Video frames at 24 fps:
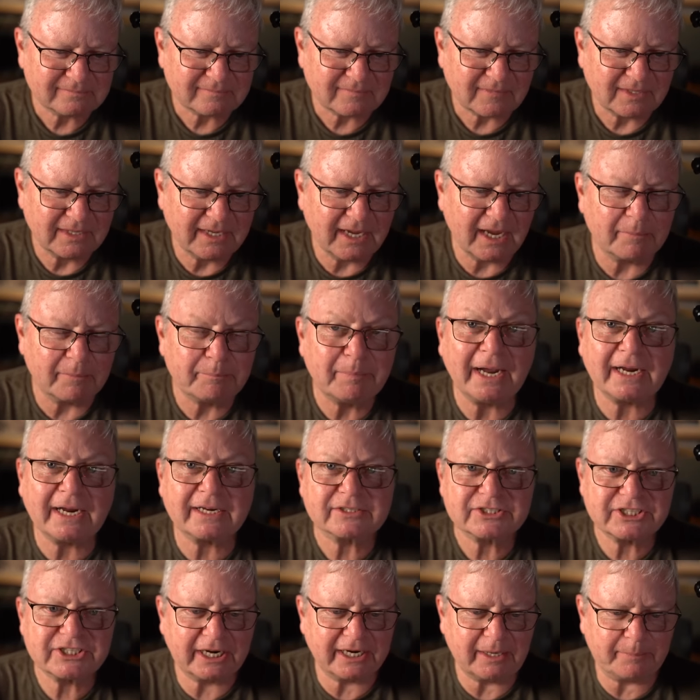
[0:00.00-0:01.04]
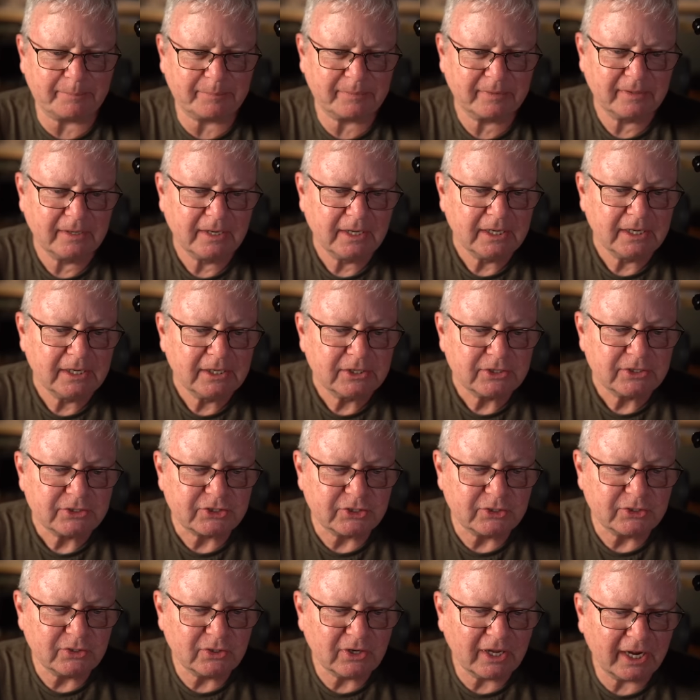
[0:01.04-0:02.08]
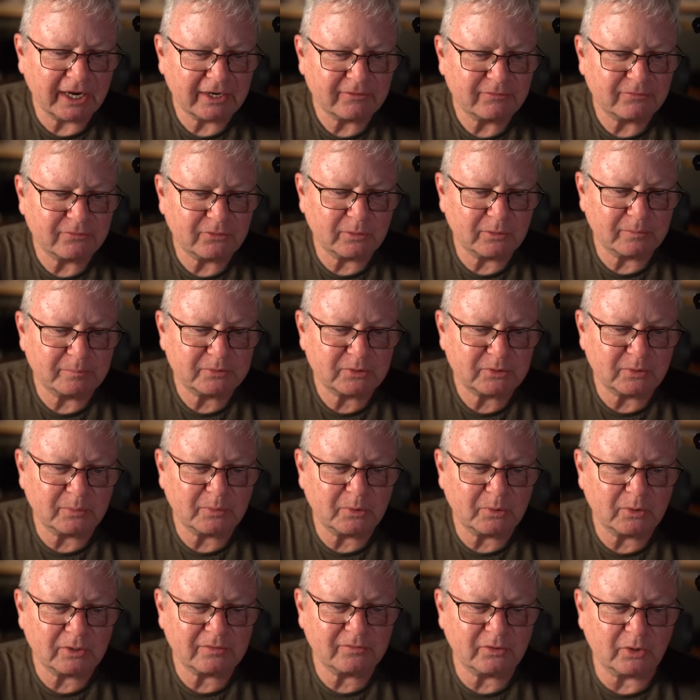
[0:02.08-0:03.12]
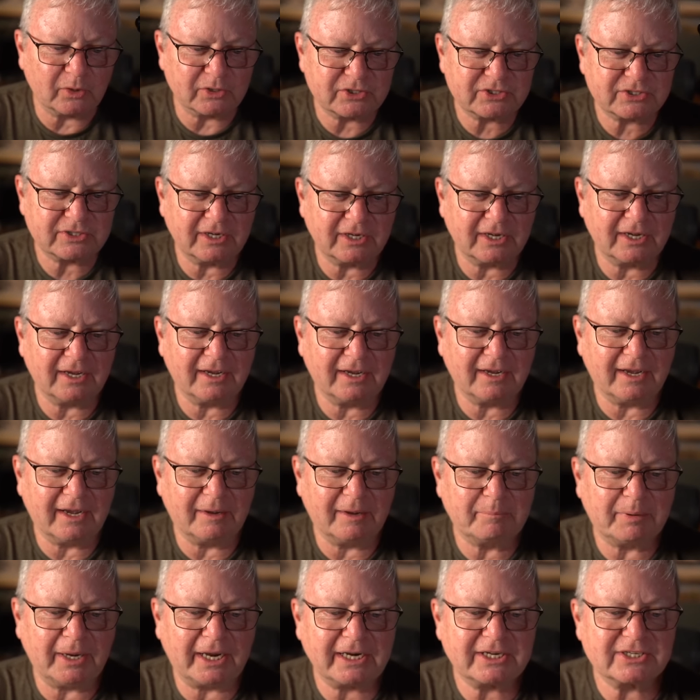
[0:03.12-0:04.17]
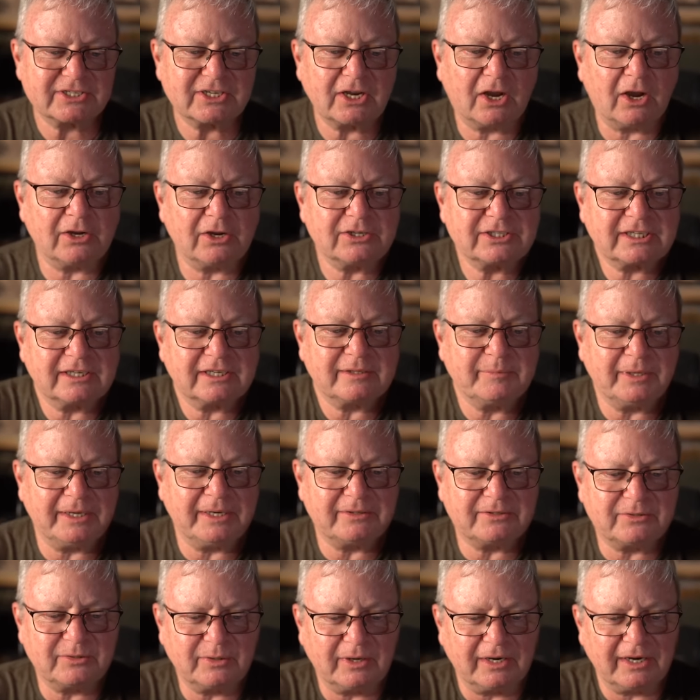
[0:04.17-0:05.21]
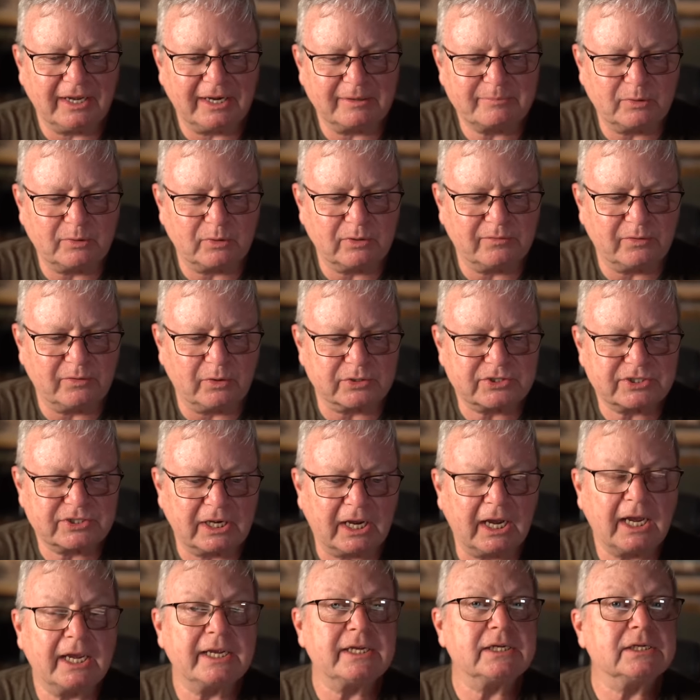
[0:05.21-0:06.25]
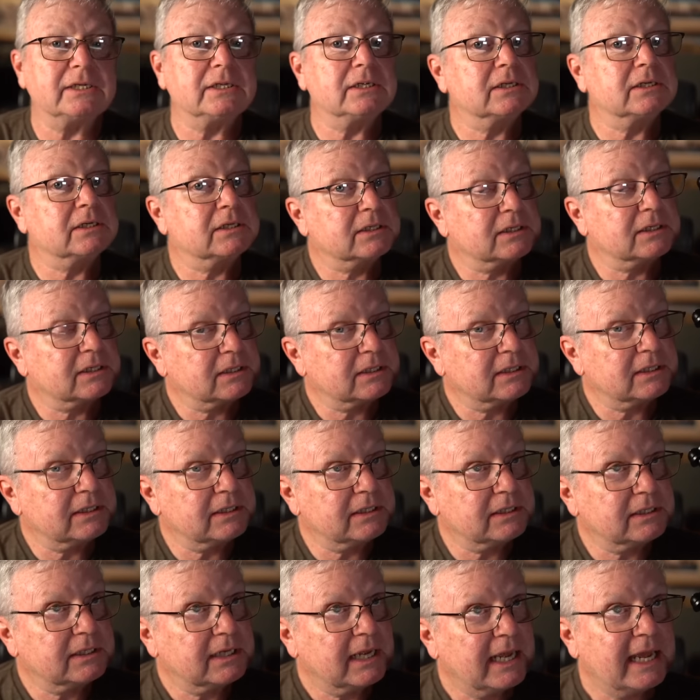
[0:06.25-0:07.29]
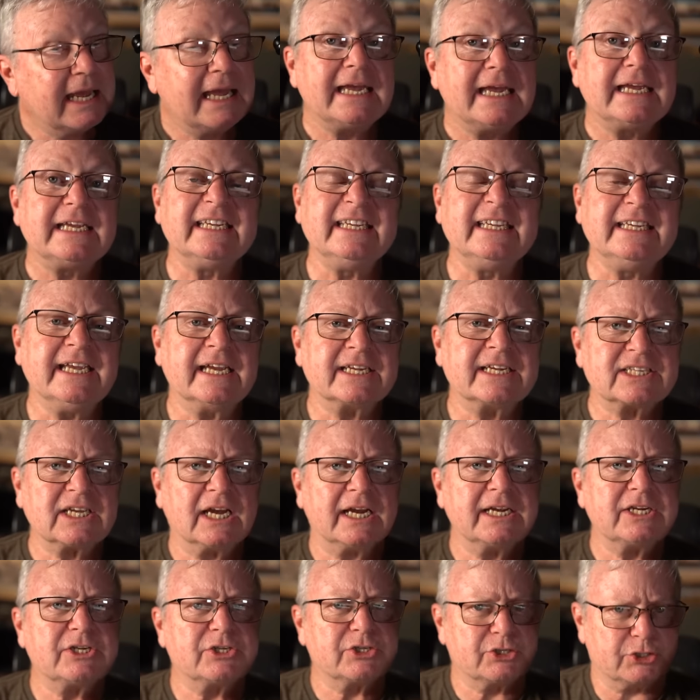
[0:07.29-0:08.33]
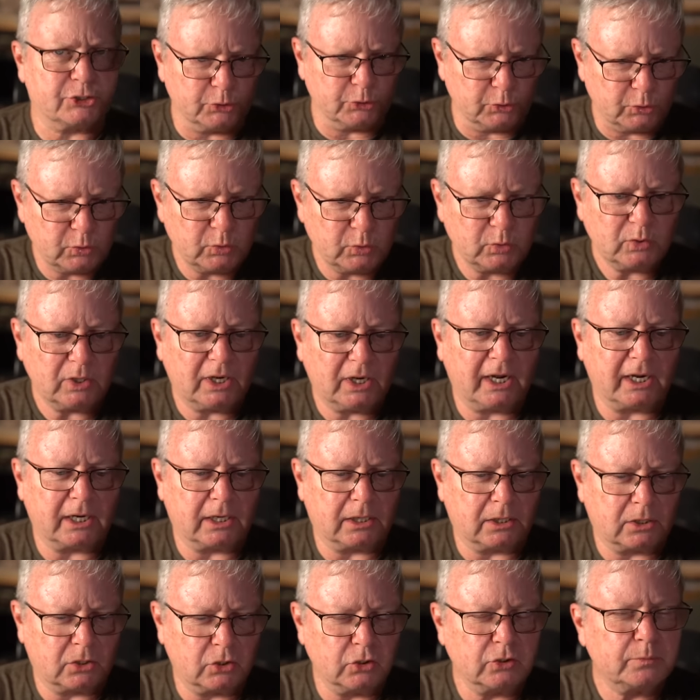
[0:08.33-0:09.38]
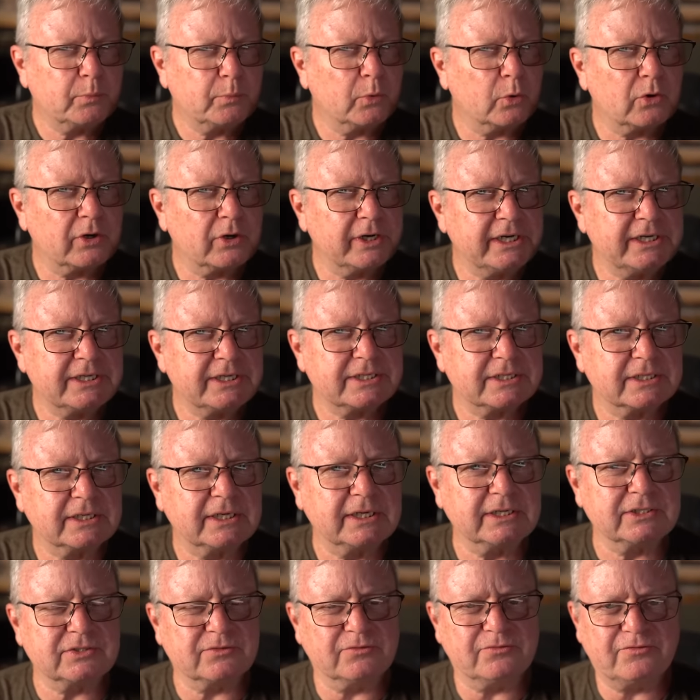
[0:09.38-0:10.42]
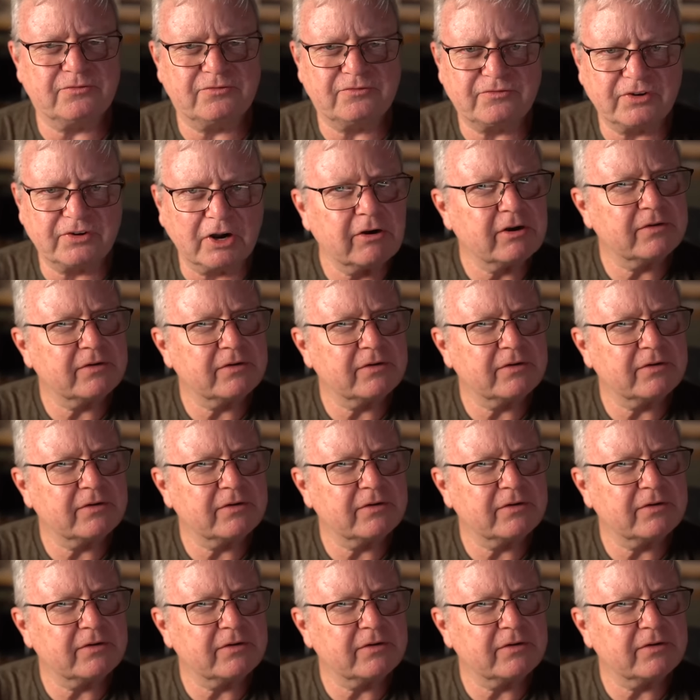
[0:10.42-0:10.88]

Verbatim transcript: Yeah, Buck, shut up. Do you like Boerewors? Uh, Buck is asking me, do I like Boerewors? I, yes, I do. A good Boerewors is very,